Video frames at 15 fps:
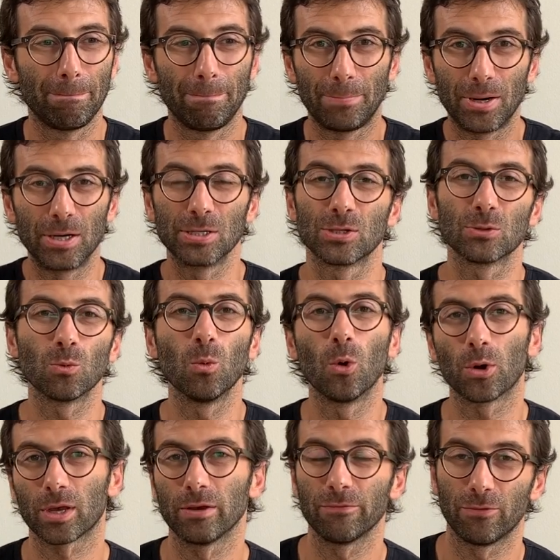person
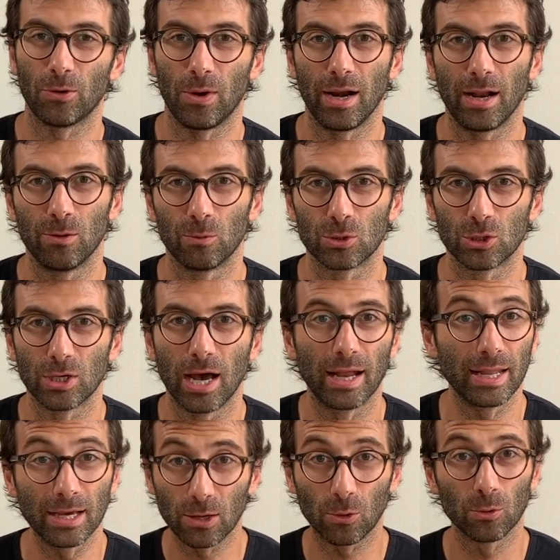working for
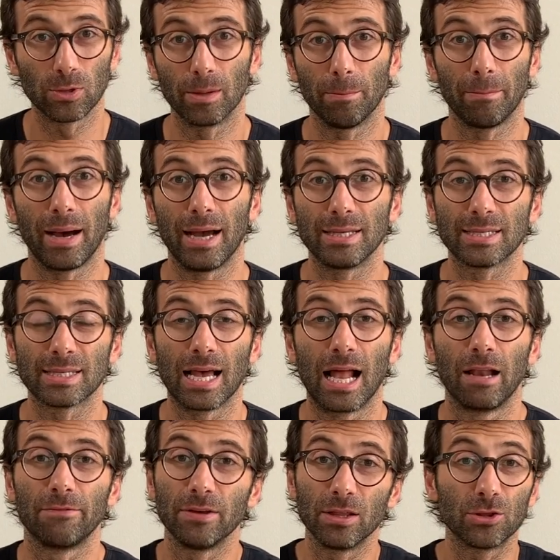Nannuoshan, including
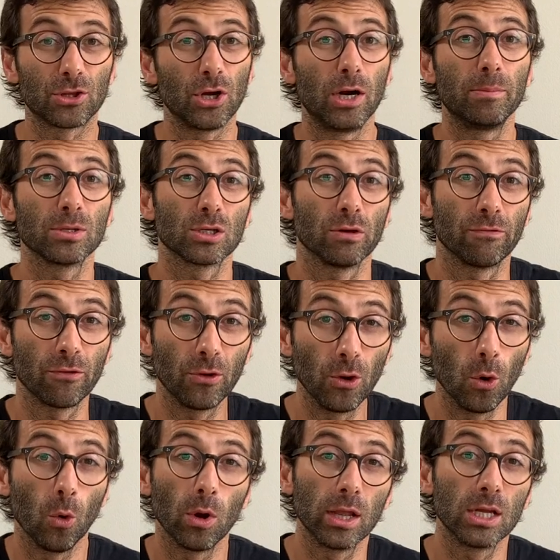myself, in terms of
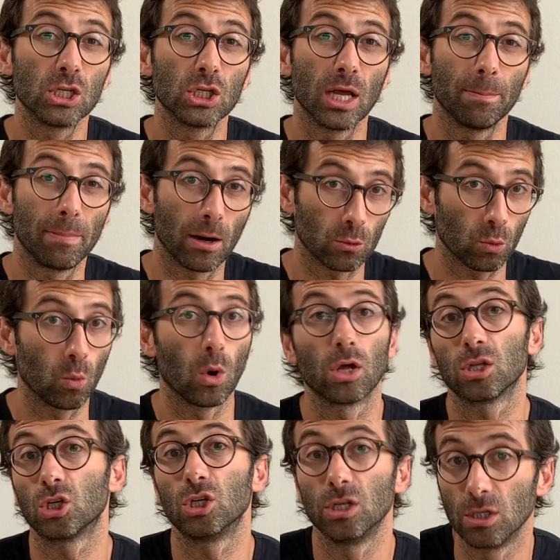knowledge about
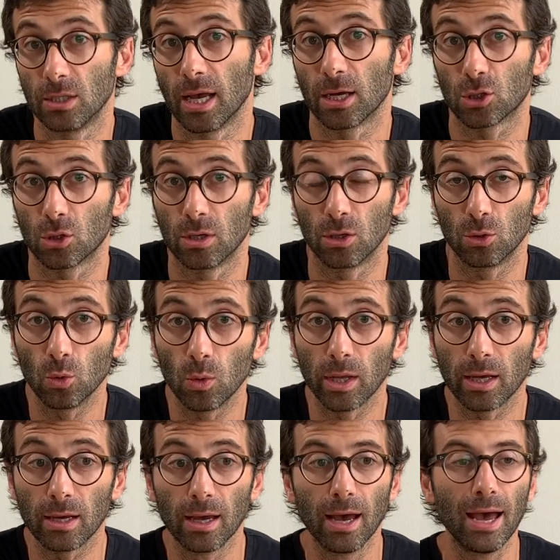what she's actually
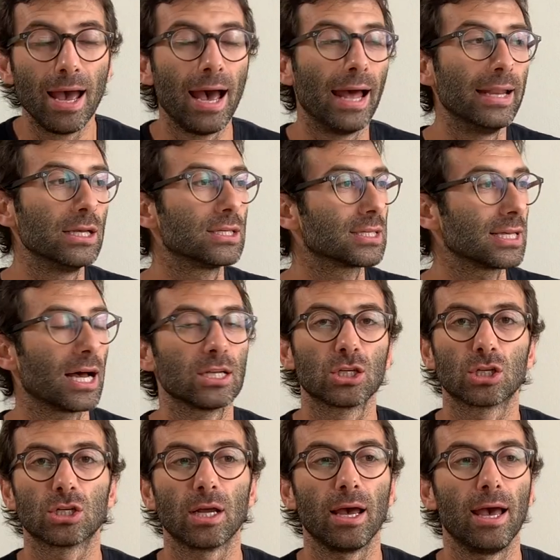doing, and is
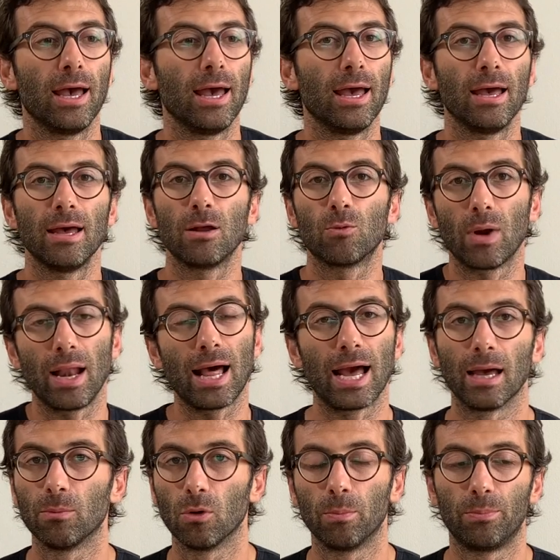such a
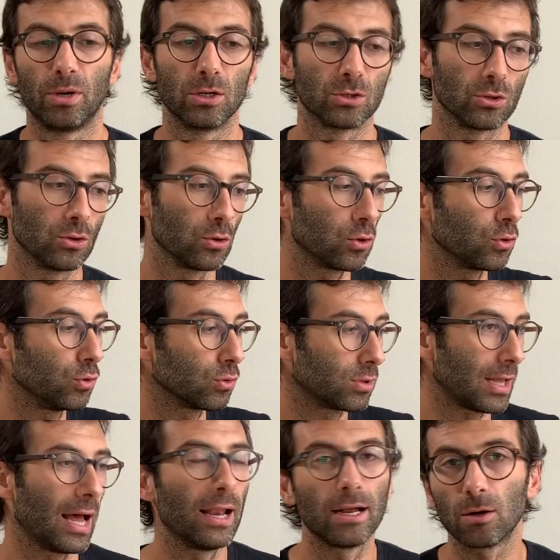reliable person. You know, you
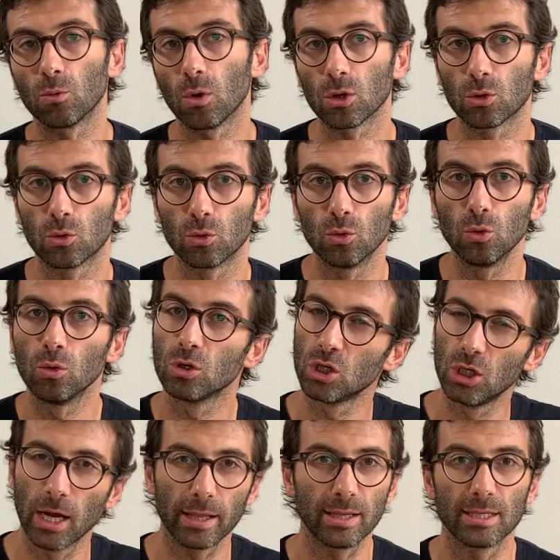tell her what to do,
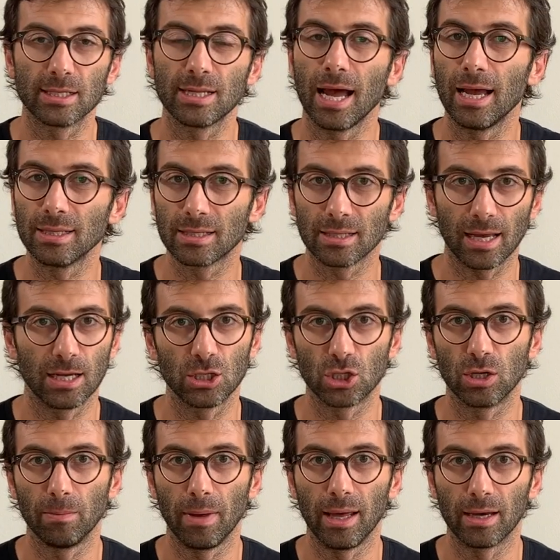she understands, and
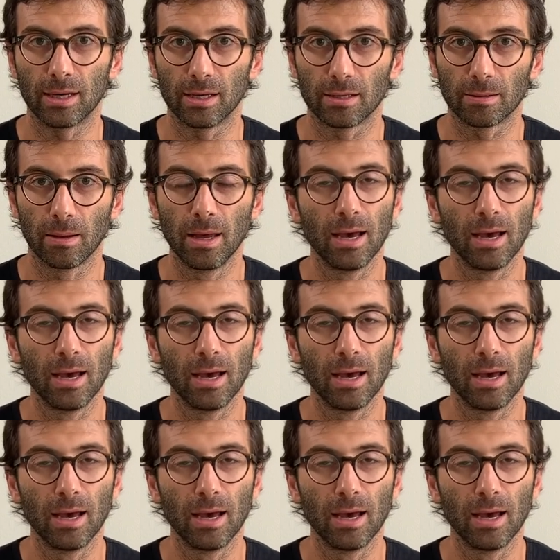she make it.